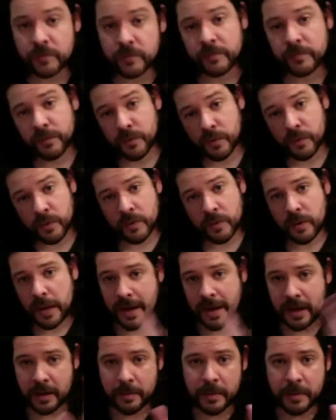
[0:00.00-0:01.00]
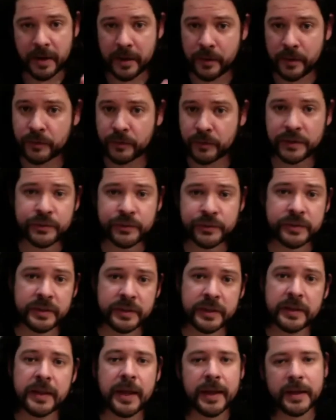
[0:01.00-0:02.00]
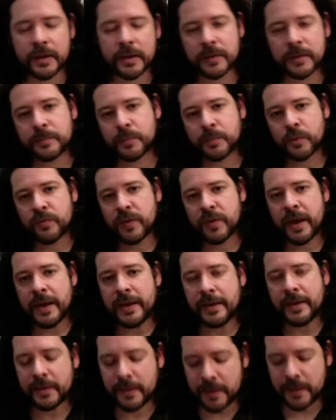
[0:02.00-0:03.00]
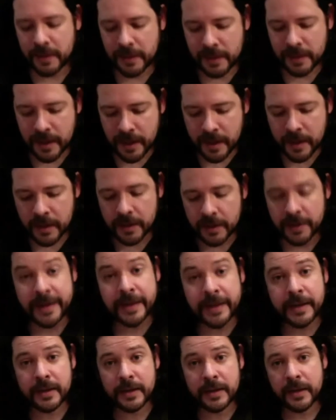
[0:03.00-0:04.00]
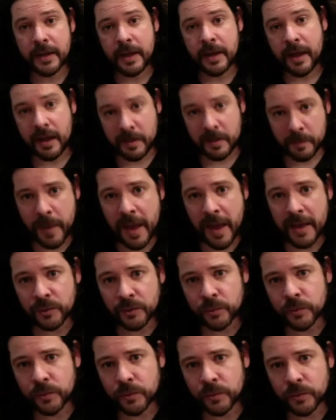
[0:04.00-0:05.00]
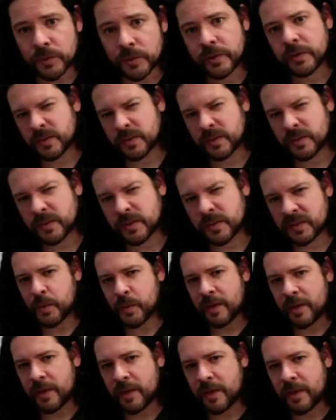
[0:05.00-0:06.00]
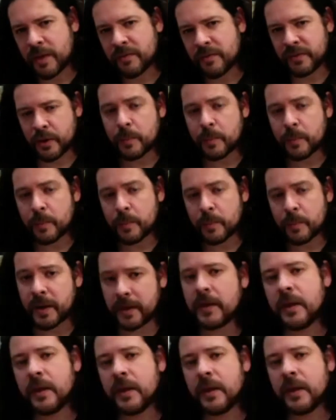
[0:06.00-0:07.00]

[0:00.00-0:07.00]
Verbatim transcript: For anybody who's interested, I can provide the uh, link and password to it because it's a private video, but